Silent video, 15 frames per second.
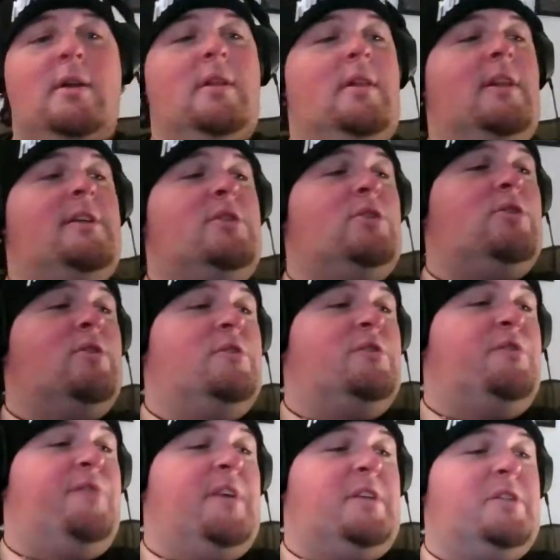Lester's
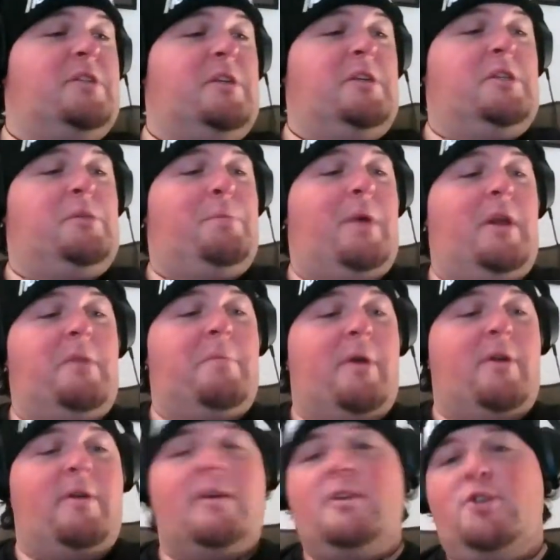Fixins peanut
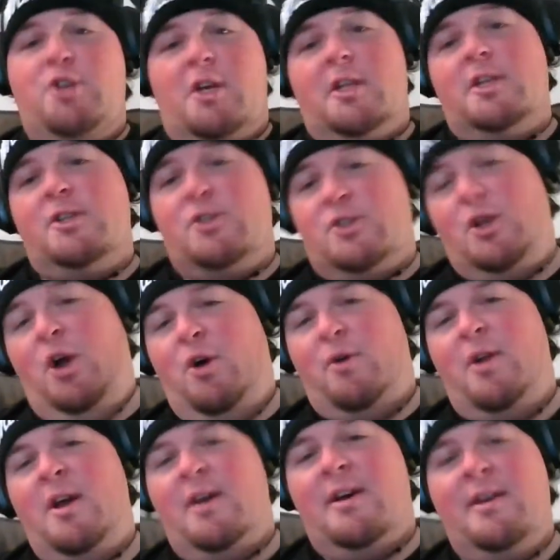butter and jelly
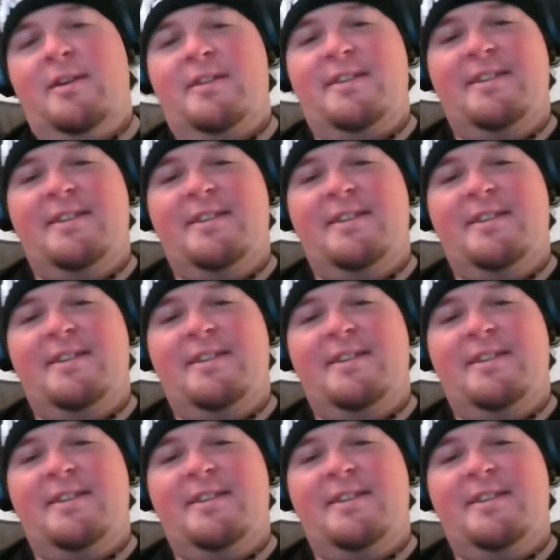soda.